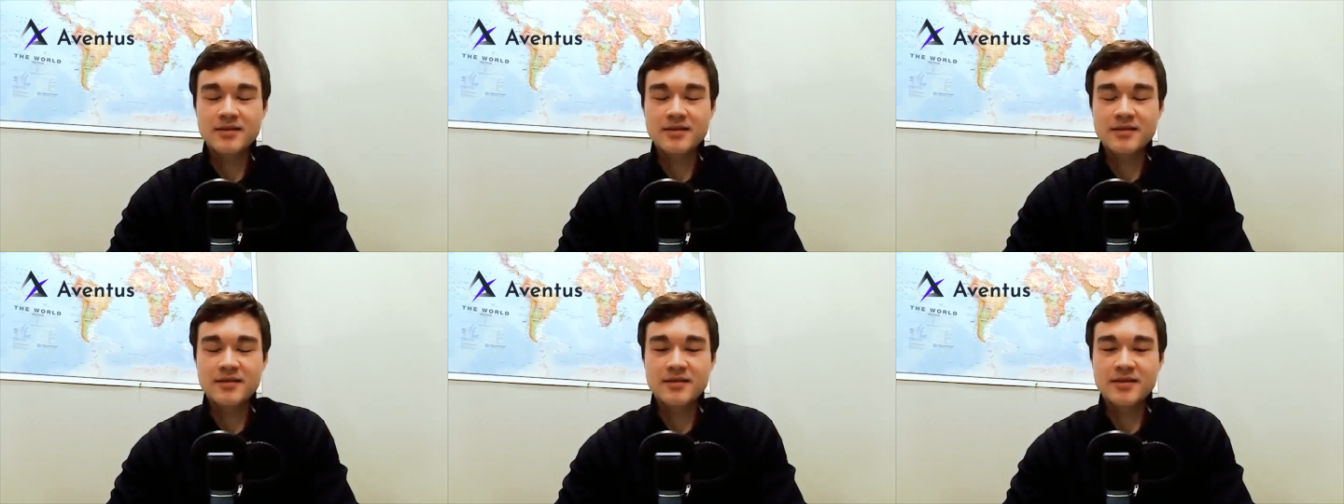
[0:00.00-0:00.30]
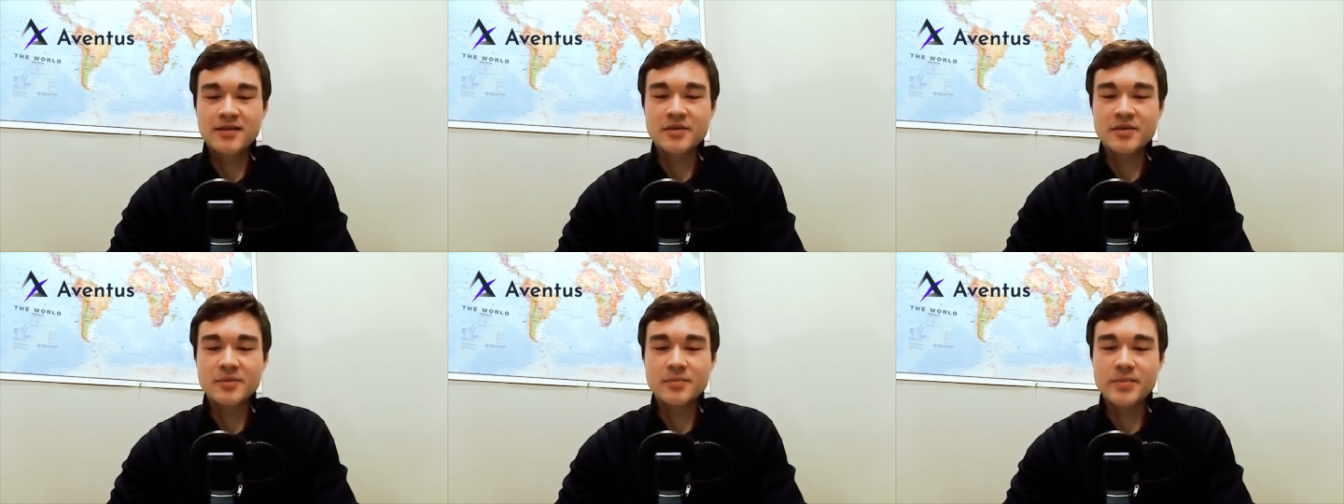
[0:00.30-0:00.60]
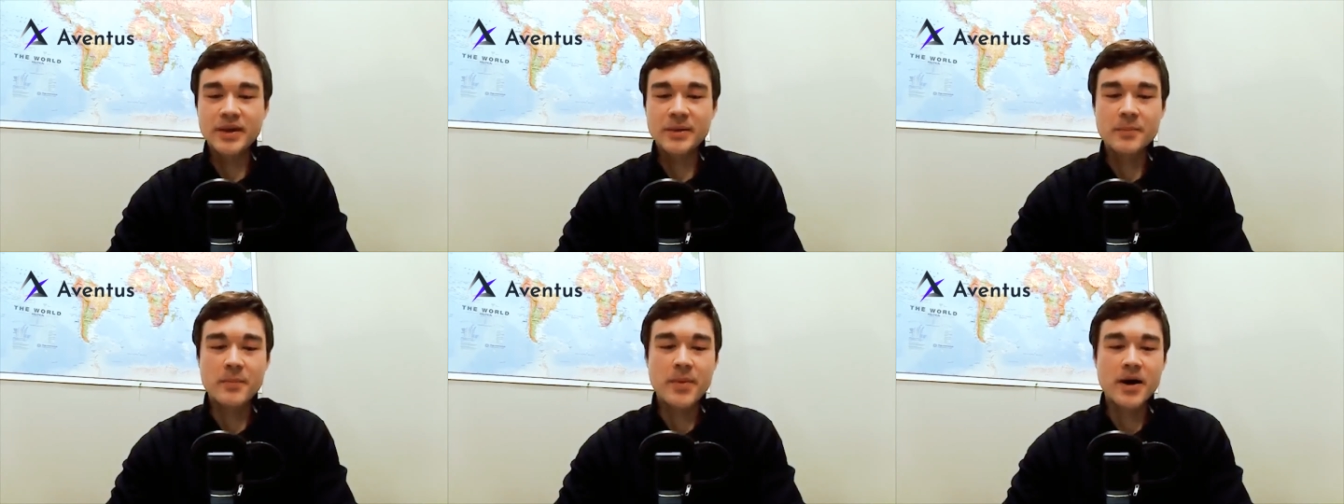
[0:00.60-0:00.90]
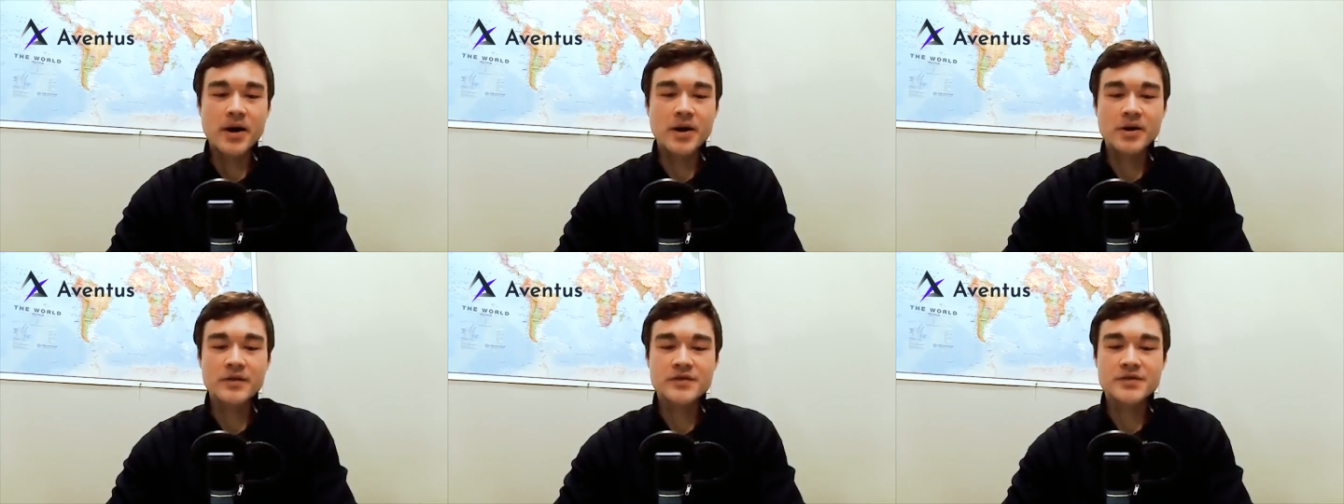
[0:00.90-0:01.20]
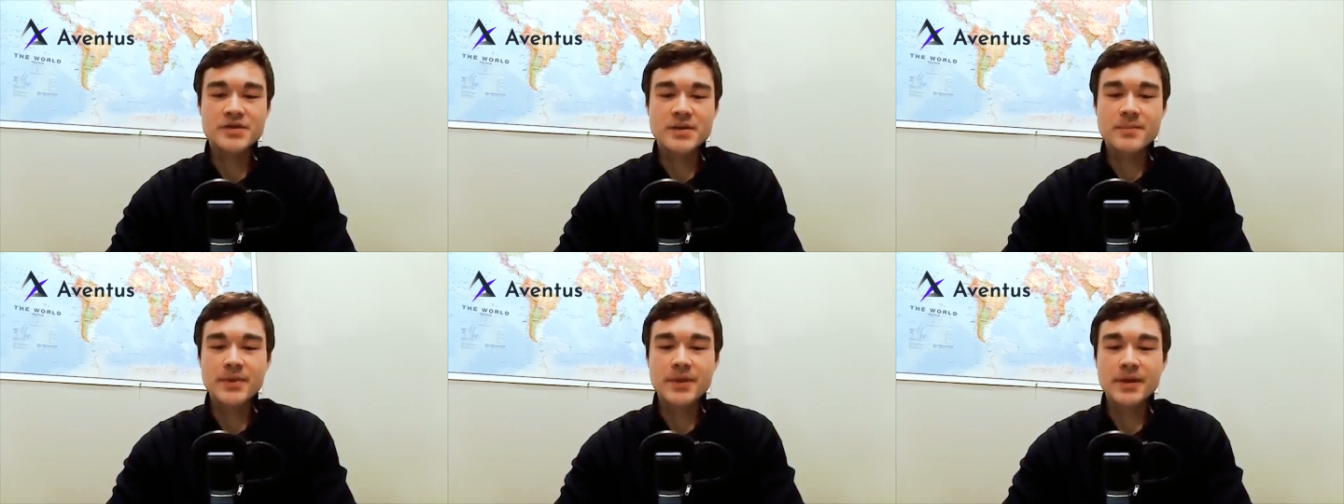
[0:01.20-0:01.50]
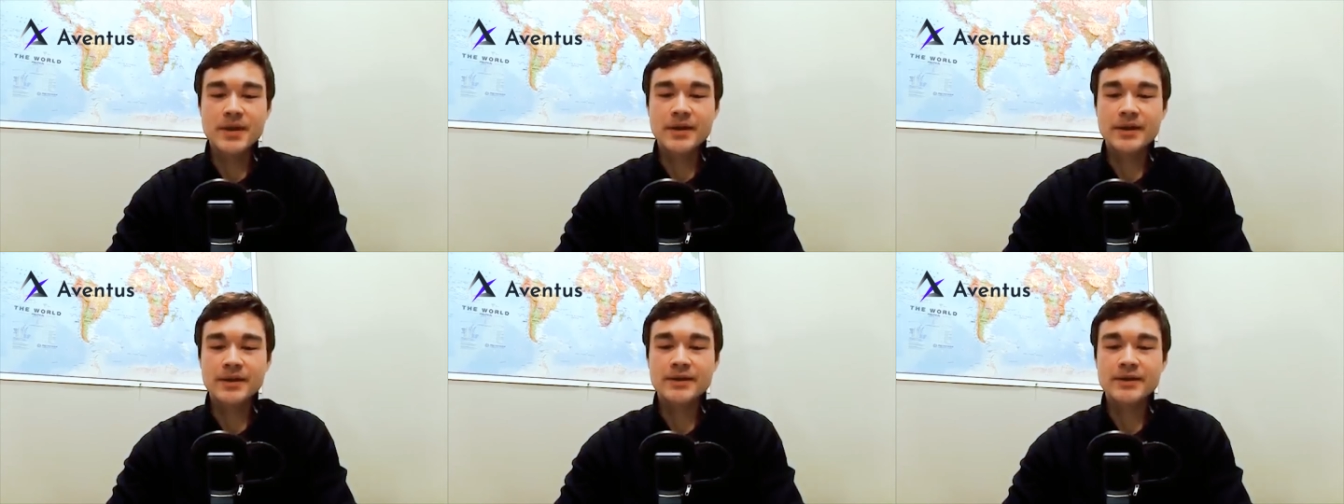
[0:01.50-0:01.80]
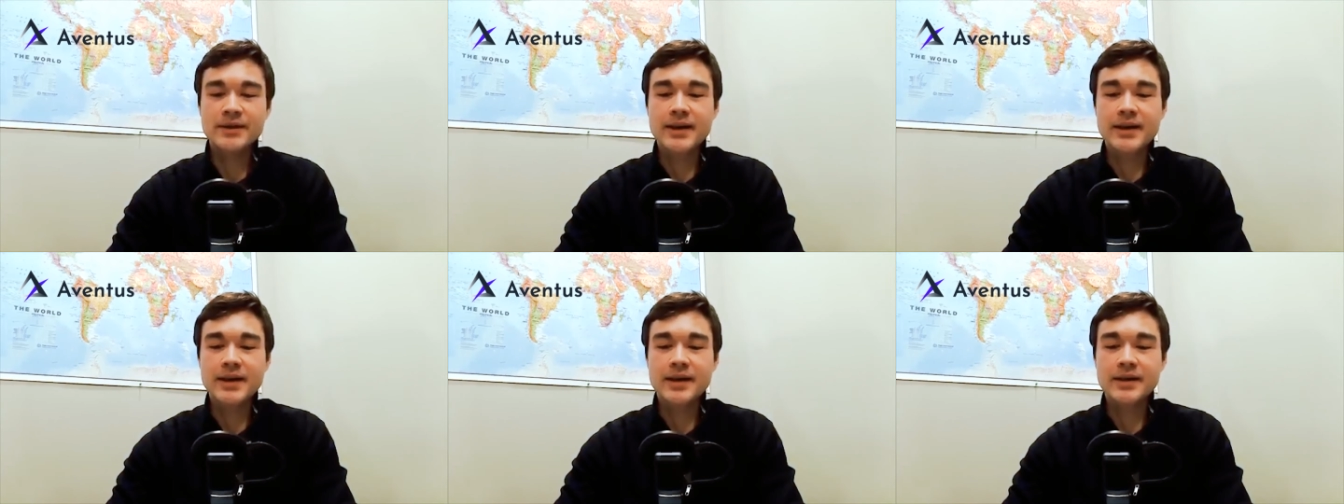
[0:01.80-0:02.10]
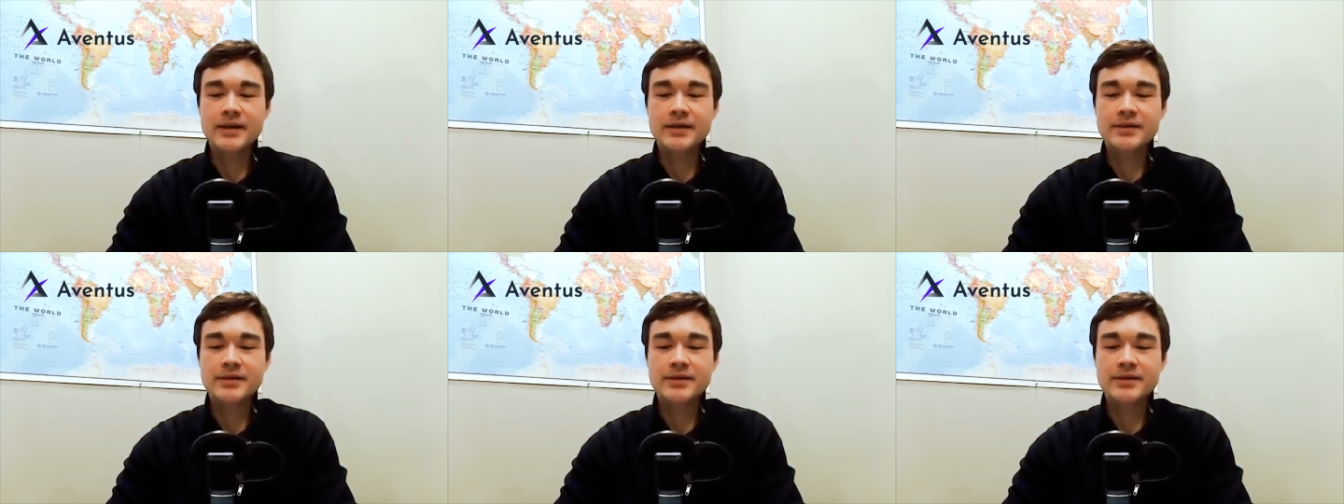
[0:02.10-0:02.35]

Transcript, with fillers: you know, being part of something that,